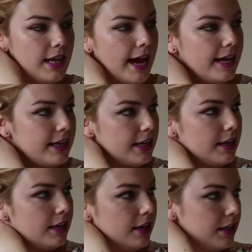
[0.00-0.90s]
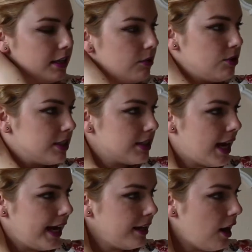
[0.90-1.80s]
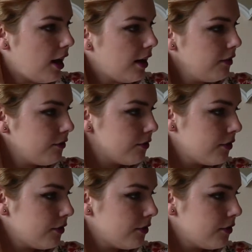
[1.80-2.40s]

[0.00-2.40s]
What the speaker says: that you just tied off,